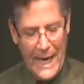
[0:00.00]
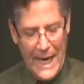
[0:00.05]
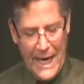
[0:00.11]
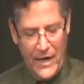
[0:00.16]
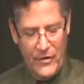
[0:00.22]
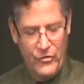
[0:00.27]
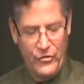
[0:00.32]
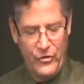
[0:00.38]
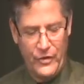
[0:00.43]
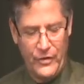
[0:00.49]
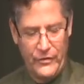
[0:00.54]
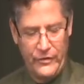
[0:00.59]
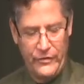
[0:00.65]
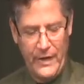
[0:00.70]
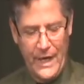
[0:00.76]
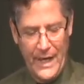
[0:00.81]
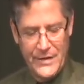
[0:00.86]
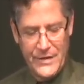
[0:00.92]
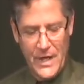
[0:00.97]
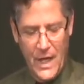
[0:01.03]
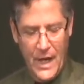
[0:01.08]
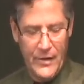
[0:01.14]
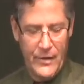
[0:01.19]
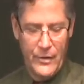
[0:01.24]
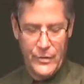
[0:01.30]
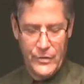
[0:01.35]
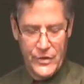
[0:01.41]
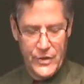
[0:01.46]
actions as
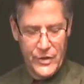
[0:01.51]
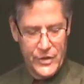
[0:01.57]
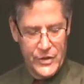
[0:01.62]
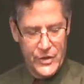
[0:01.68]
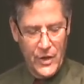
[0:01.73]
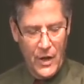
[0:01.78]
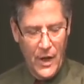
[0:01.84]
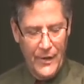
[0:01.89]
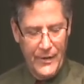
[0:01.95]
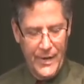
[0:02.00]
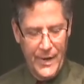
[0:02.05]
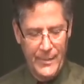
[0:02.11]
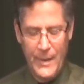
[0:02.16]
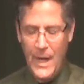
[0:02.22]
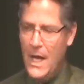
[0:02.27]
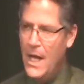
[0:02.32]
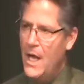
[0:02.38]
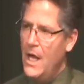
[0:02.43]
others saw them.